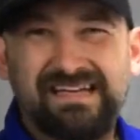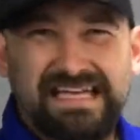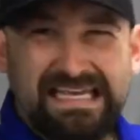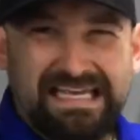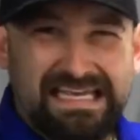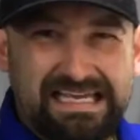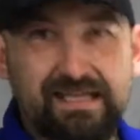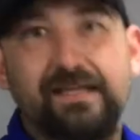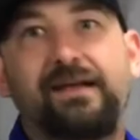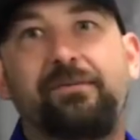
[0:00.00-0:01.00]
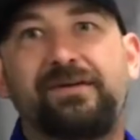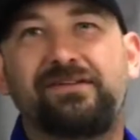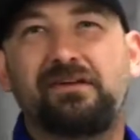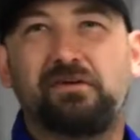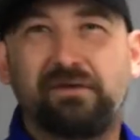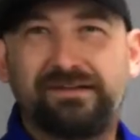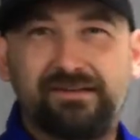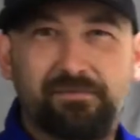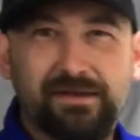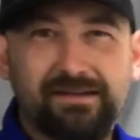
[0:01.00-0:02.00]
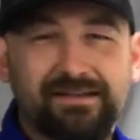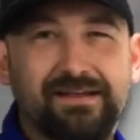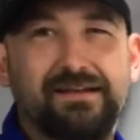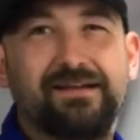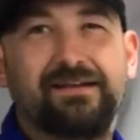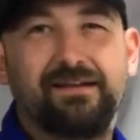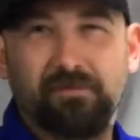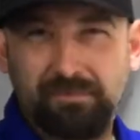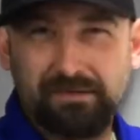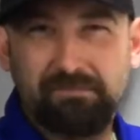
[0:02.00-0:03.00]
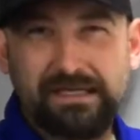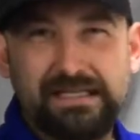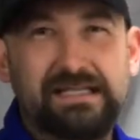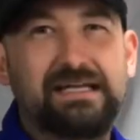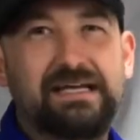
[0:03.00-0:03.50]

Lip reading: yeah, I'm just gonna go right to the big thing, big bit,